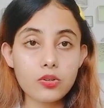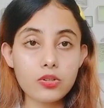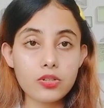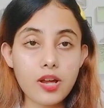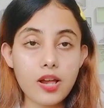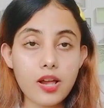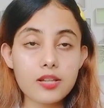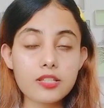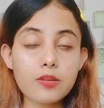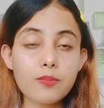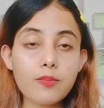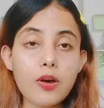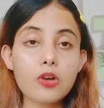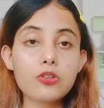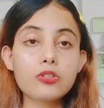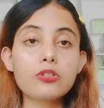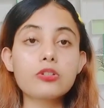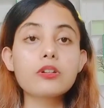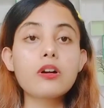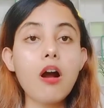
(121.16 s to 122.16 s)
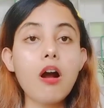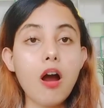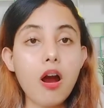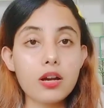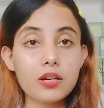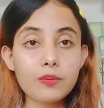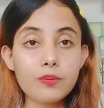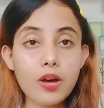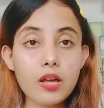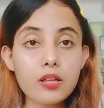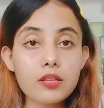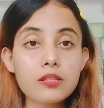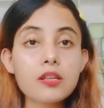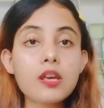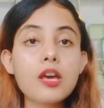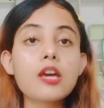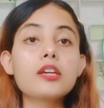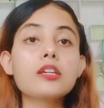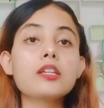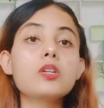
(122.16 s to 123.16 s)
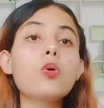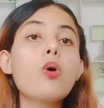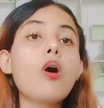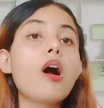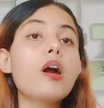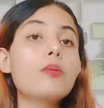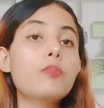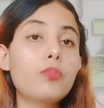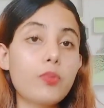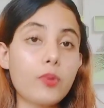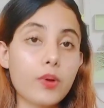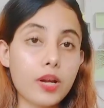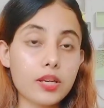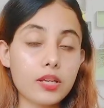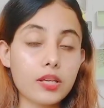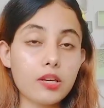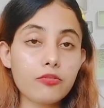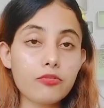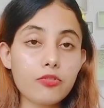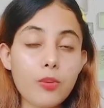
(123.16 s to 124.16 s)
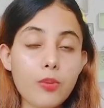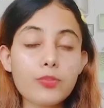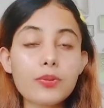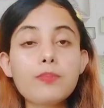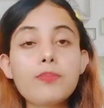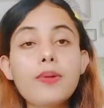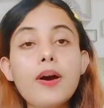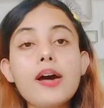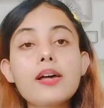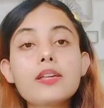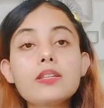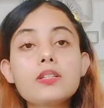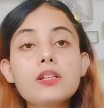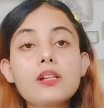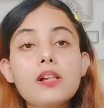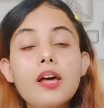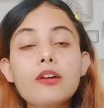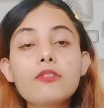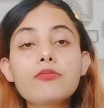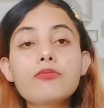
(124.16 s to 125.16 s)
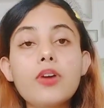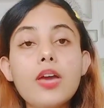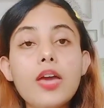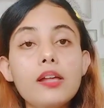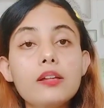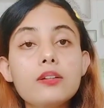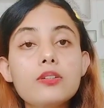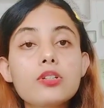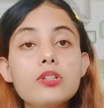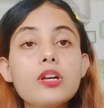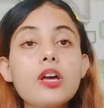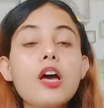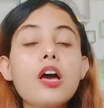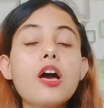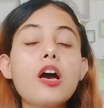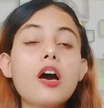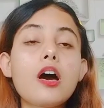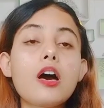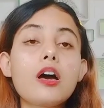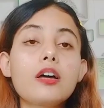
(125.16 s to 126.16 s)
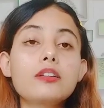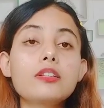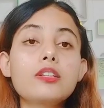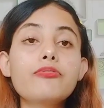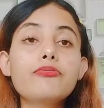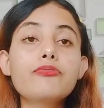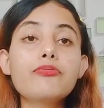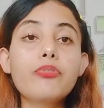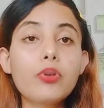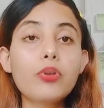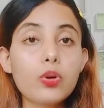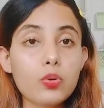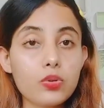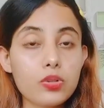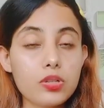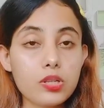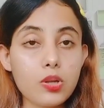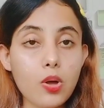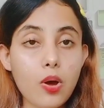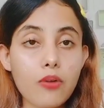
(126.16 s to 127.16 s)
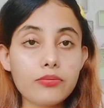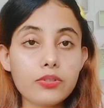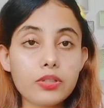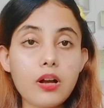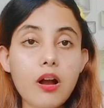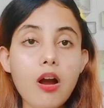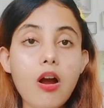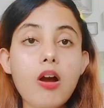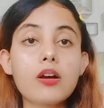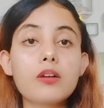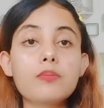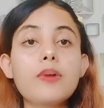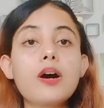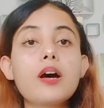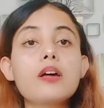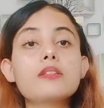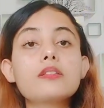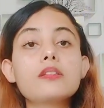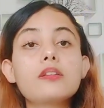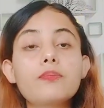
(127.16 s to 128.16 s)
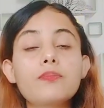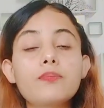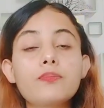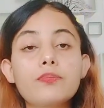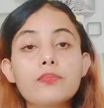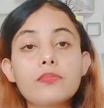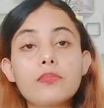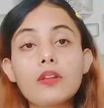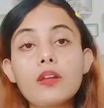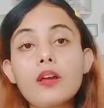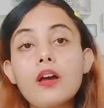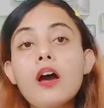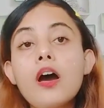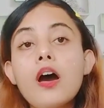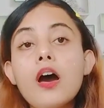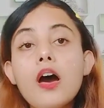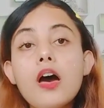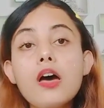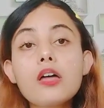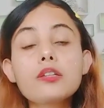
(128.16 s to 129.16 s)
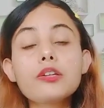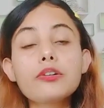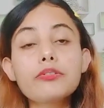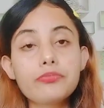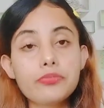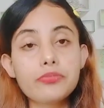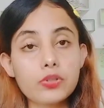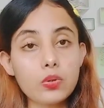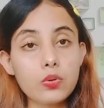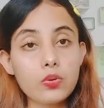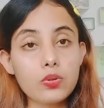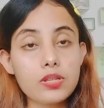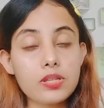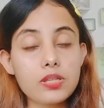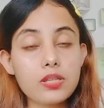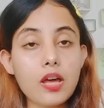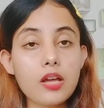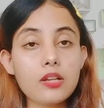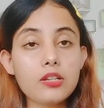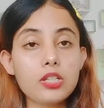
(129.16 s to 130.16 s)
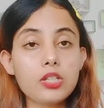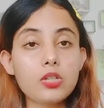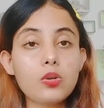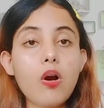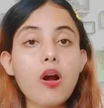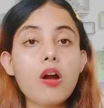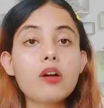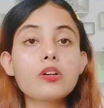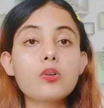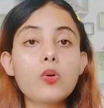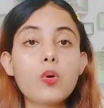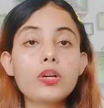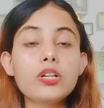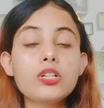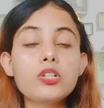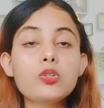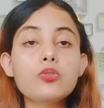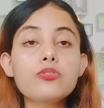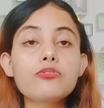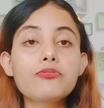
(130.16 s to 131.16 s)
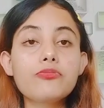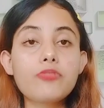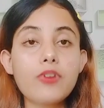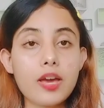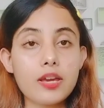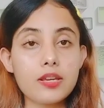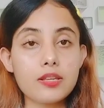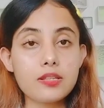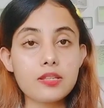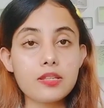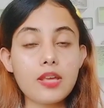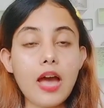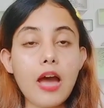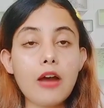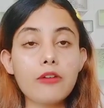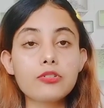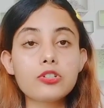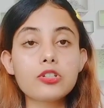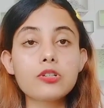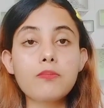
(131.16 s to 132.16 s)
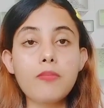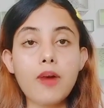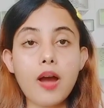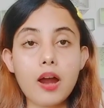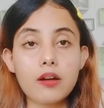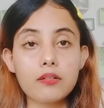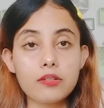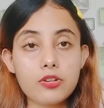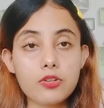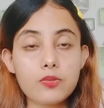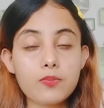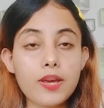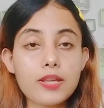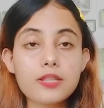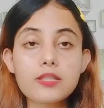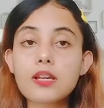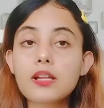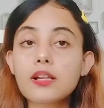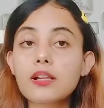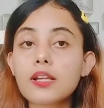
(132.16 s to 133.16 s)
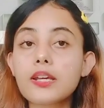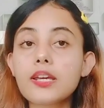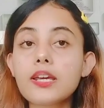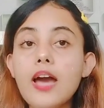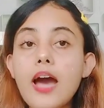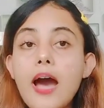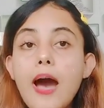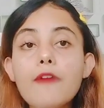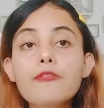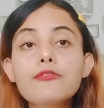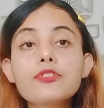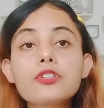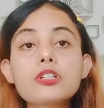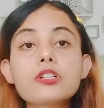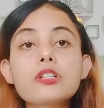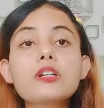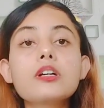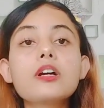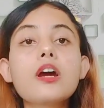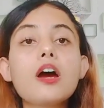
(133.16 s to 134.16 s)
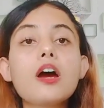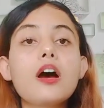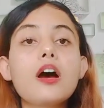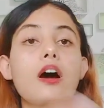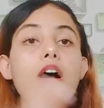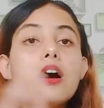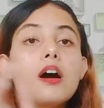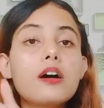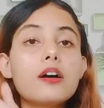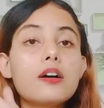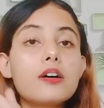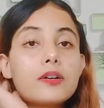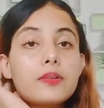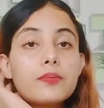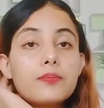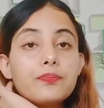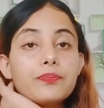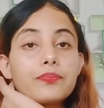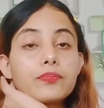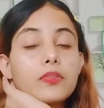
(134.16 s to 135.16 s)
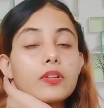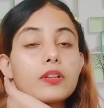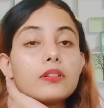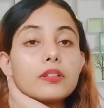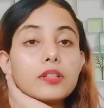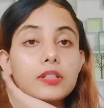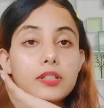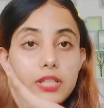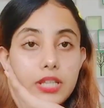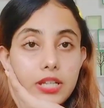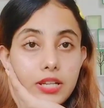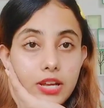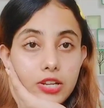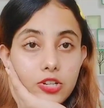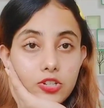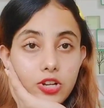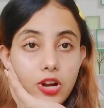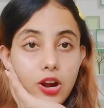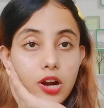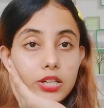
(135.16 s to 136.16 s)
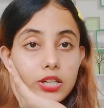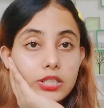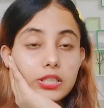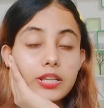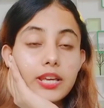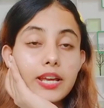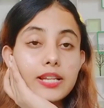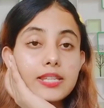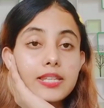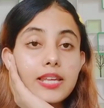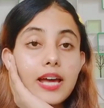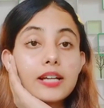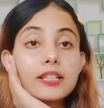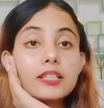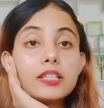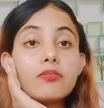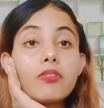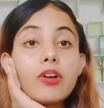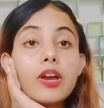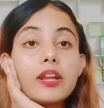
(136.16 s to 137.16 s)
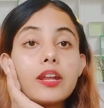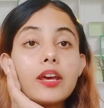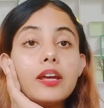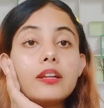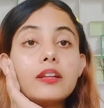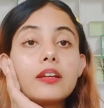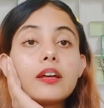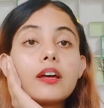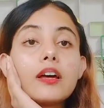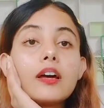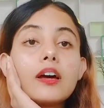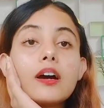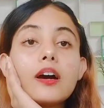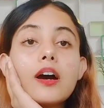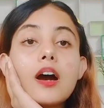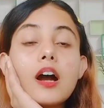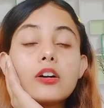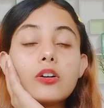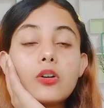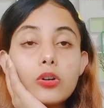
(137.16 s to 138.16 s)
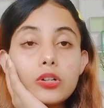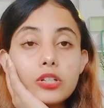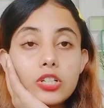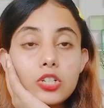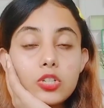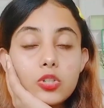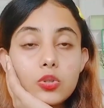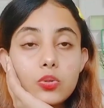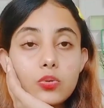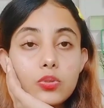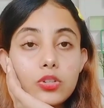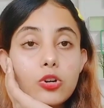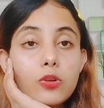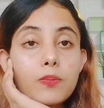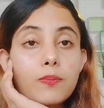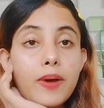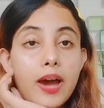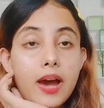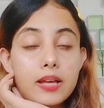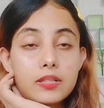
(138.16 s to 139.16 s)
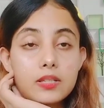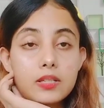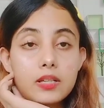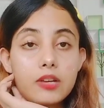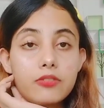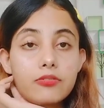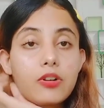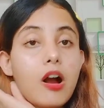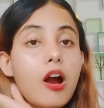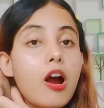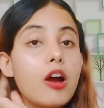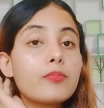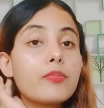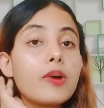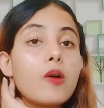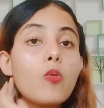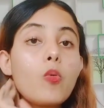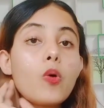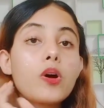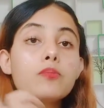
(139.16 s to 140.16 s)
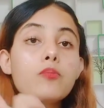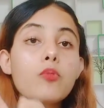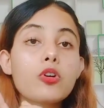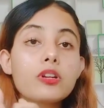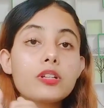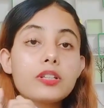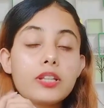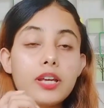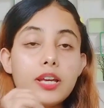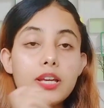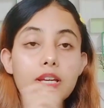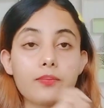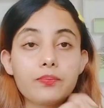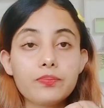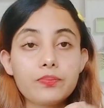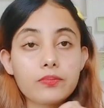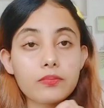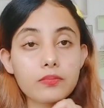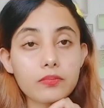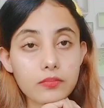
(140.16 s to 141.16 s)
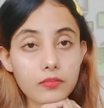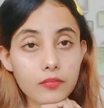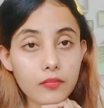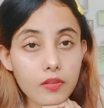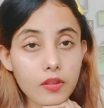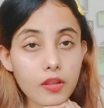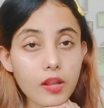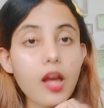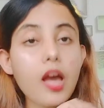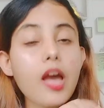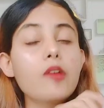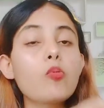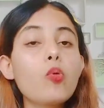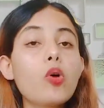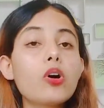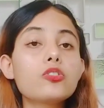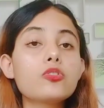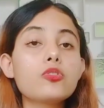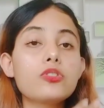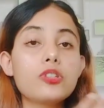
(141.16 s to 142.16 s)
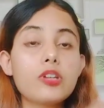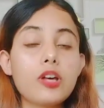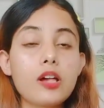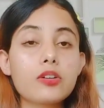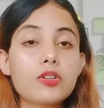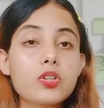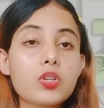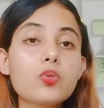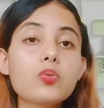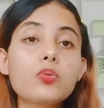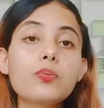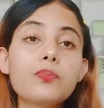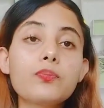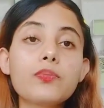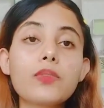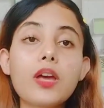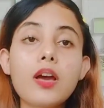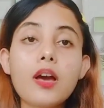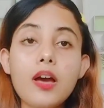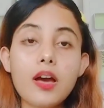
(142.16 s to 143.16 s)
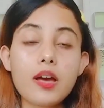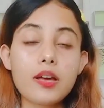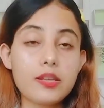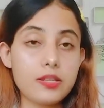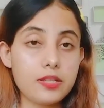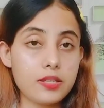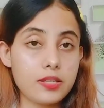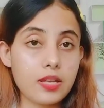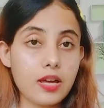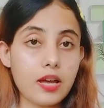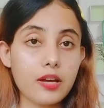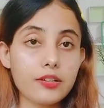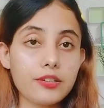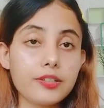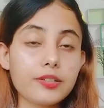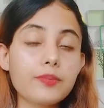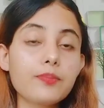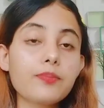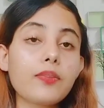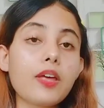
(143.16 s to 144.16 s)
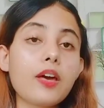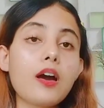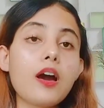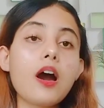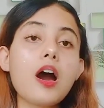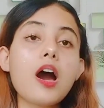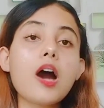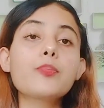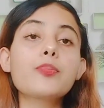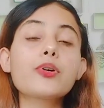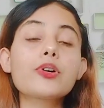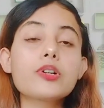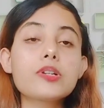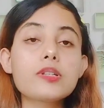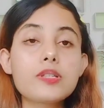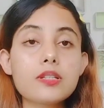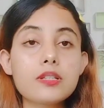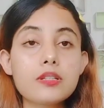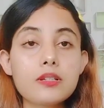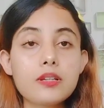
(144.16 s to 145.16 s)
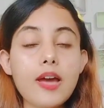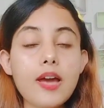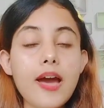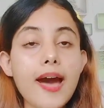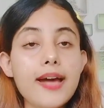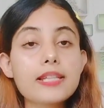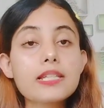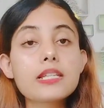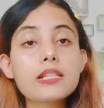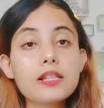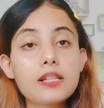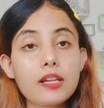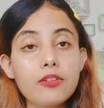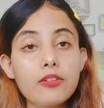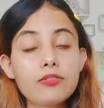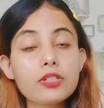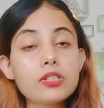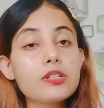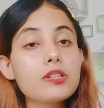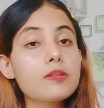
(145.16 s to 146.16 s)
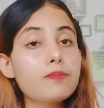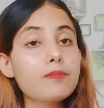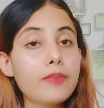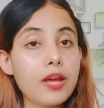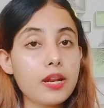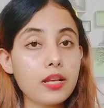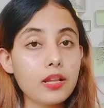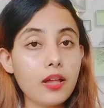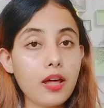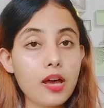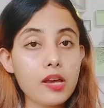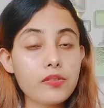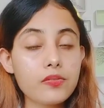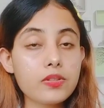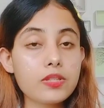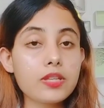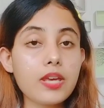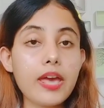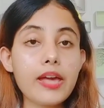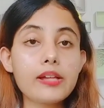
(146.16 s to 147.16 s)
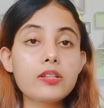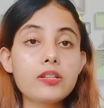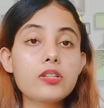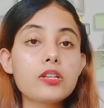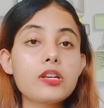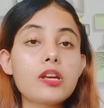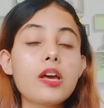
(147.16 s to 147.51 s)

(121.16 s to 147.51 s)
tells about your karmas you are bringing from the past life and the fruits of the karmas. The fruits that you are going to face after marriage, basically after the D9 chart gets activated according to your past life karma. One more thing I want to tell you is that a person has lived many lives, and